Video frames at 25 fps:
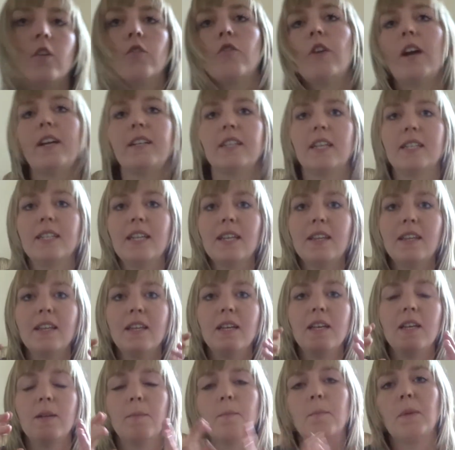Right,
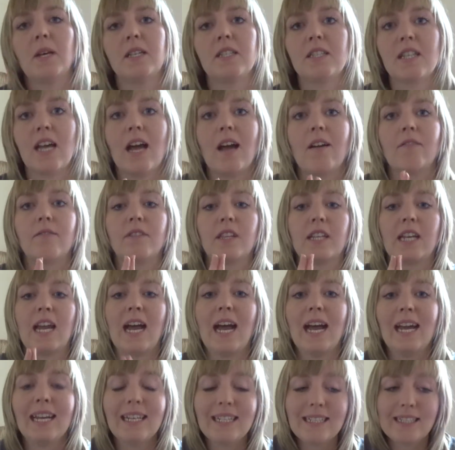another must-have that
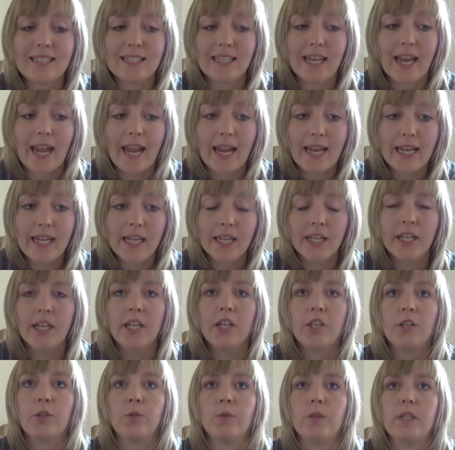I say
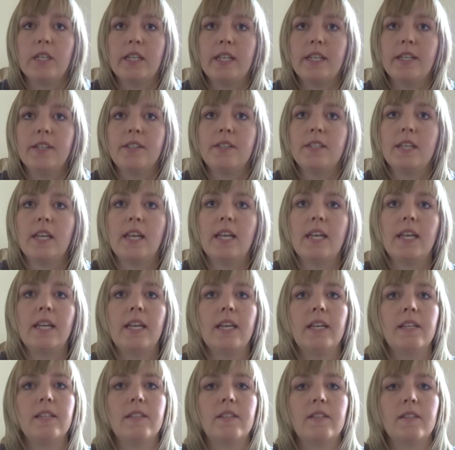you need
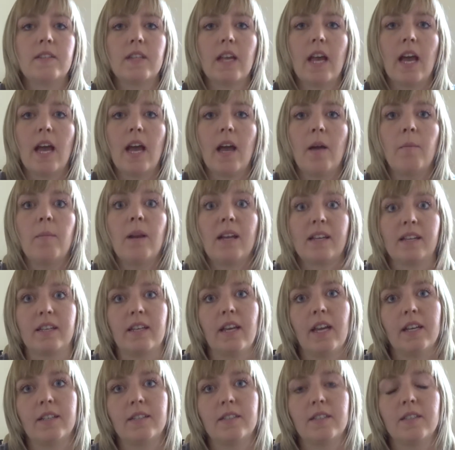is a
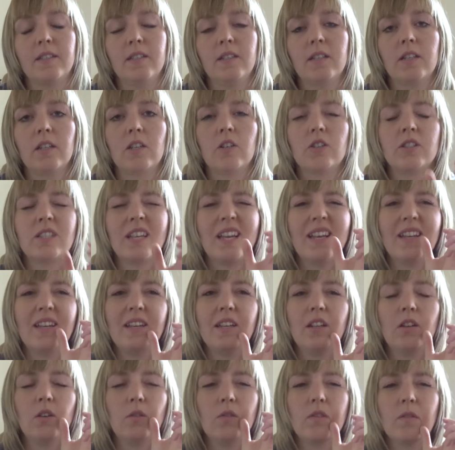blanket. Because,
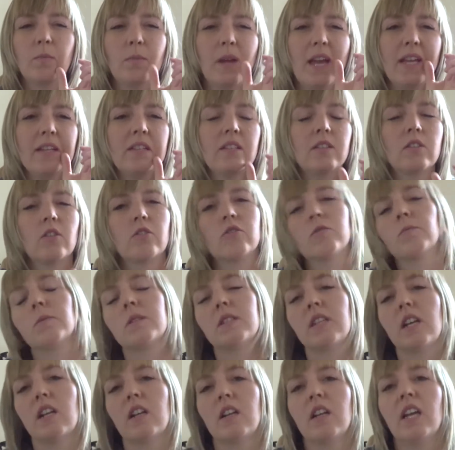you know, the beds in the
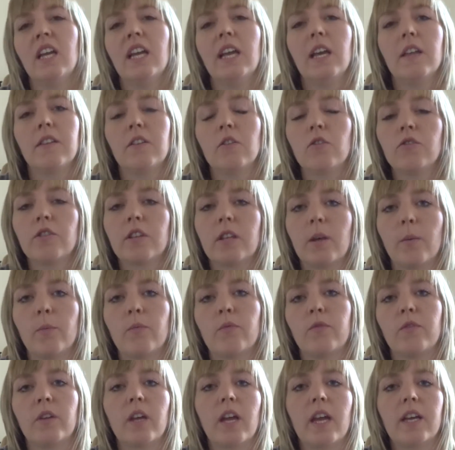hospital, they're not the
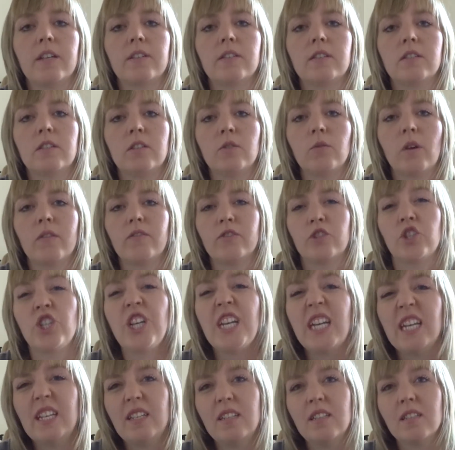comfiest. You have a
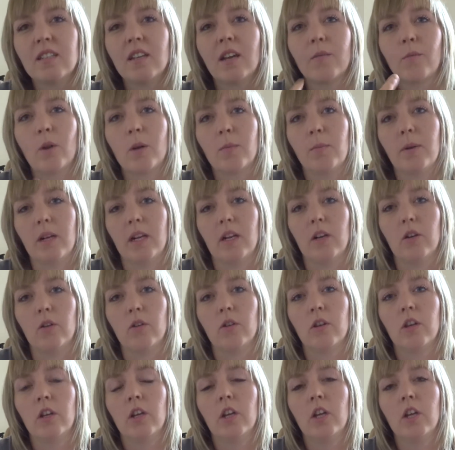sheet and 1
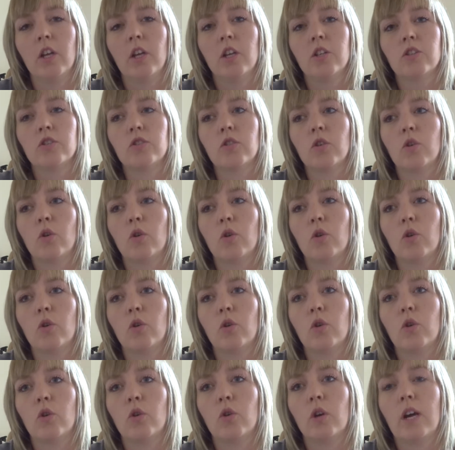pillow.
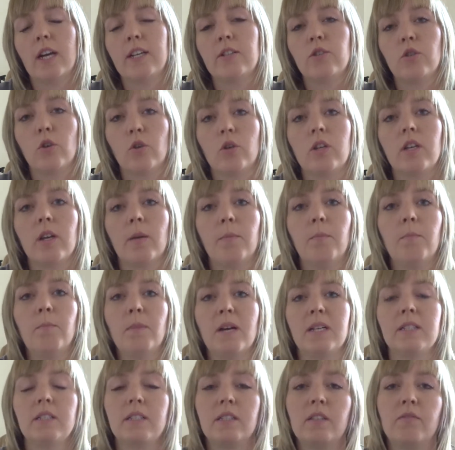So I took a
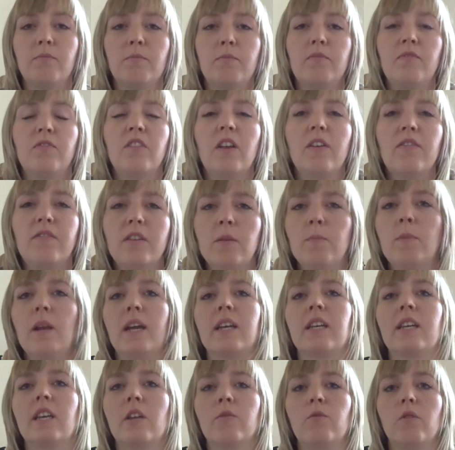massive fluffy
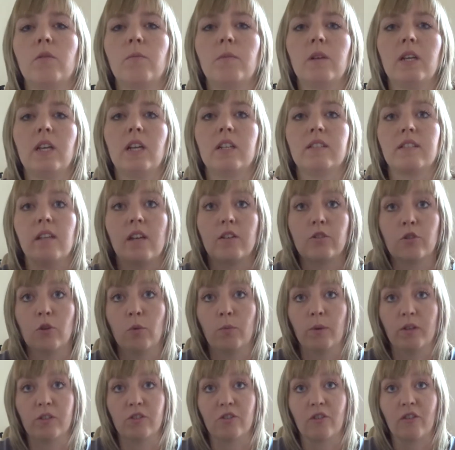blanket with me. I'll
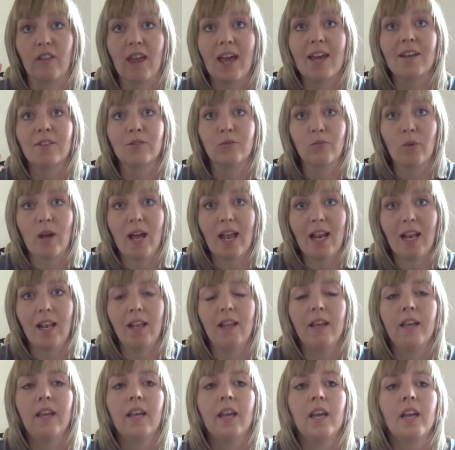show a picture of that as
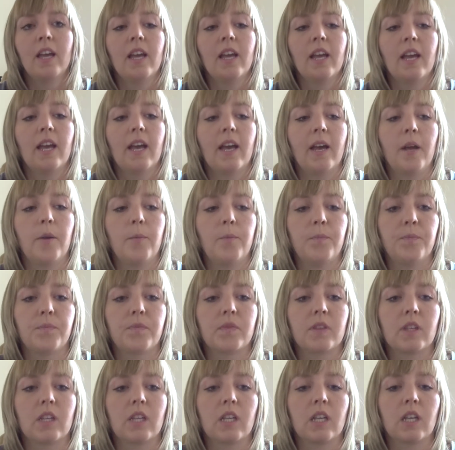well.
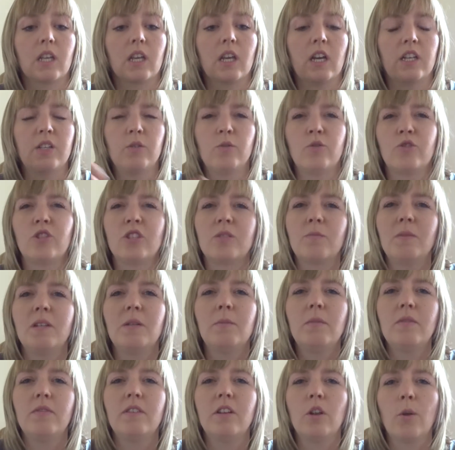And it just
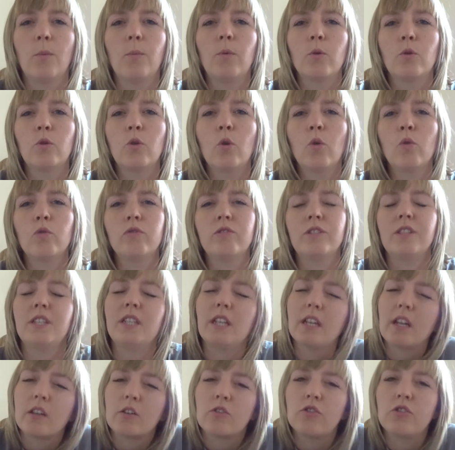made me feel a lot more
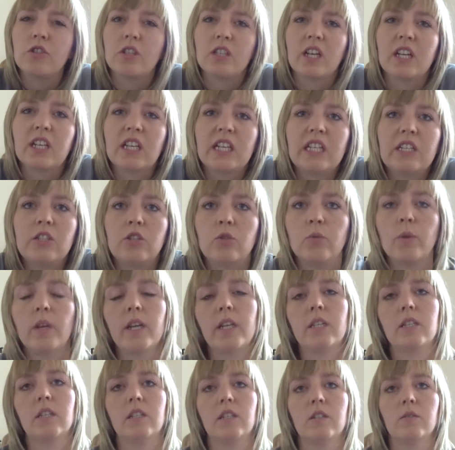cosy, and I could cuddle into
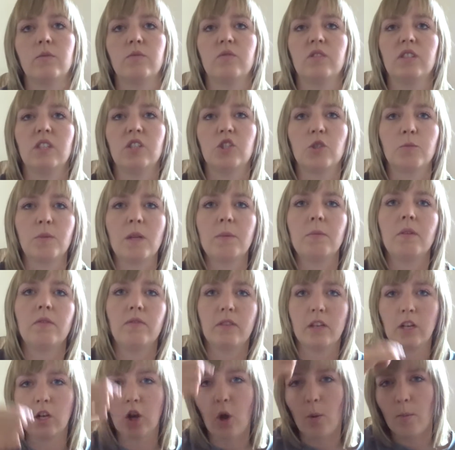it, and it just made me
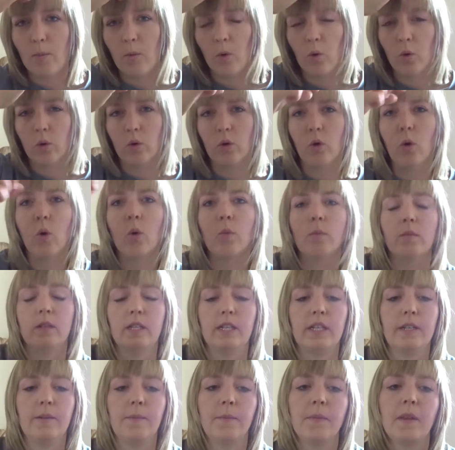feel a lot more
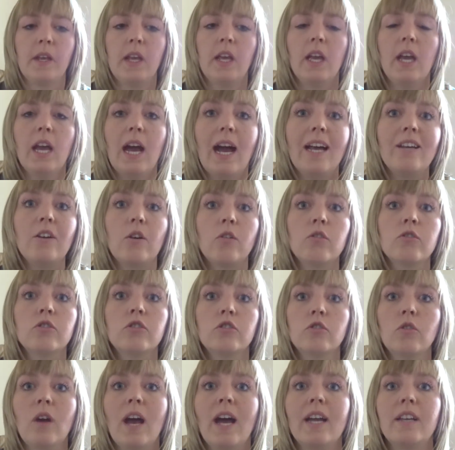homely. I
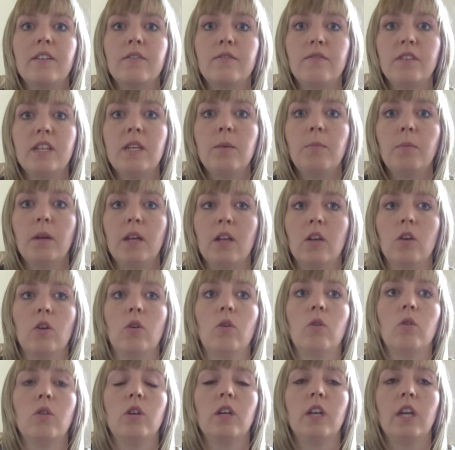also had a V
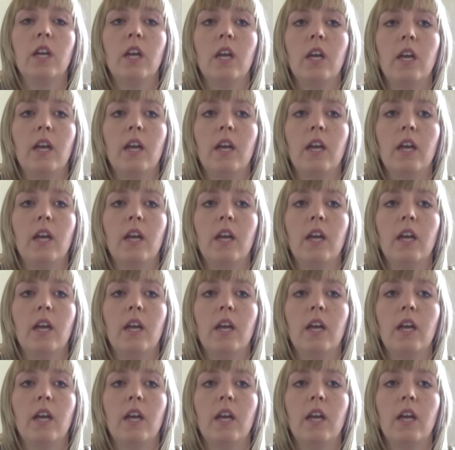pillow,